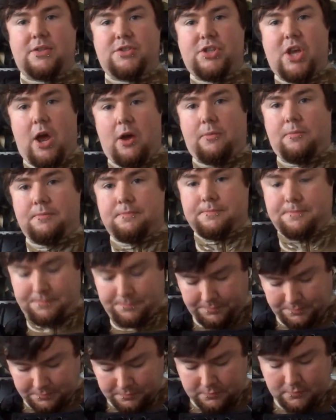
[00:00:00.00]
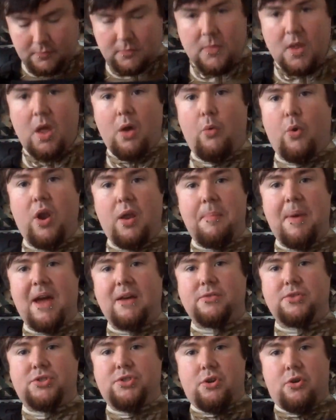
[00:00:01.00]
So, what
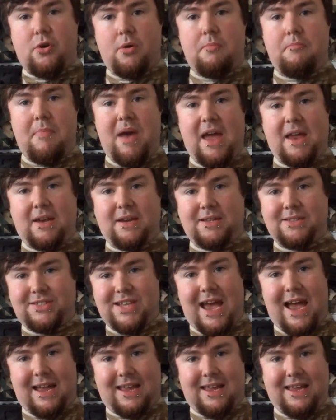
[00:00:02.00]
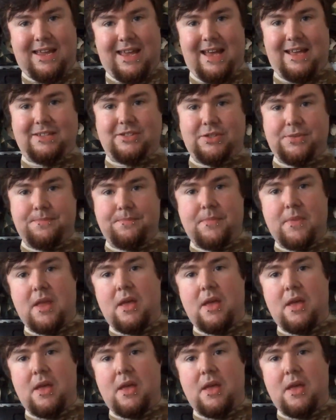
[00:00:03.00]
about your main TAC kit?